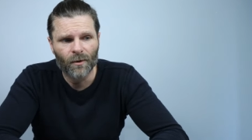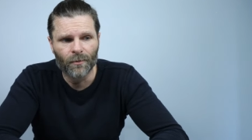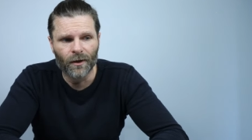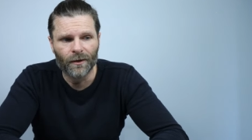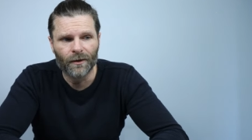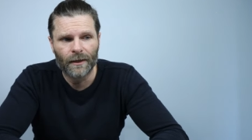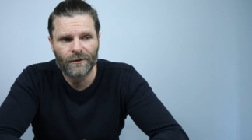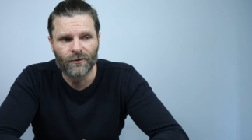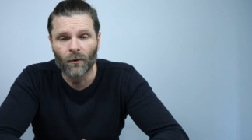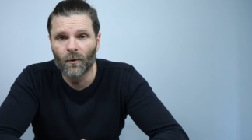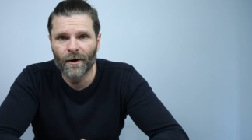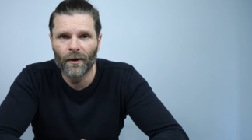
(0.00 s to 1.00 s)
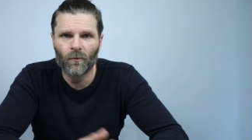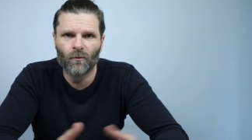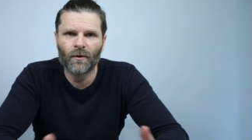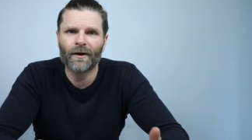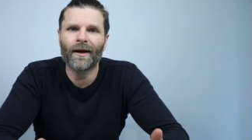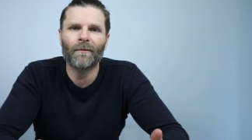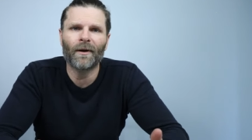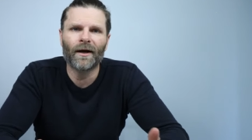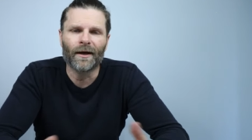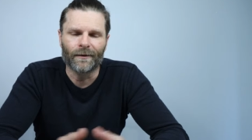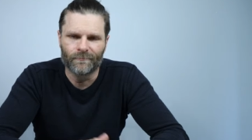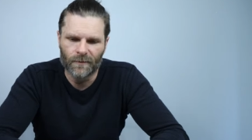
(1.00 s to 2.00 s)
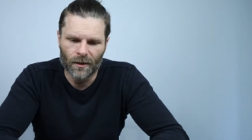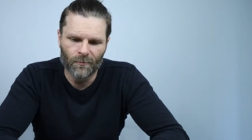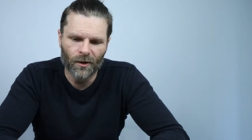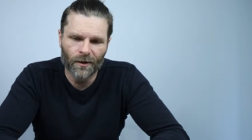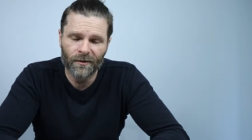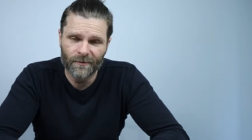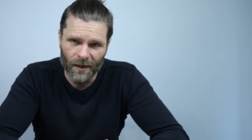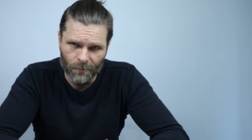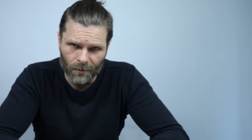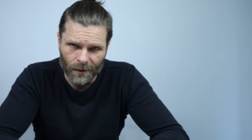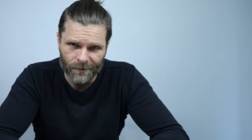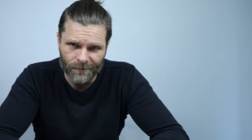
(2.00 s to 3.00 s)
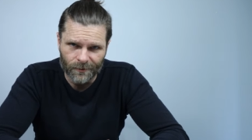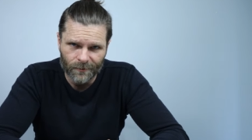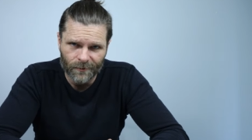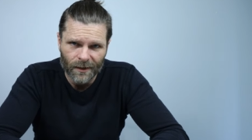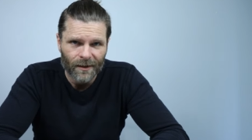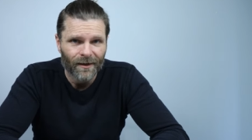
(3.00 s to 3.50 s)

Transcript: But so what did I buy? I bought a stabilizer.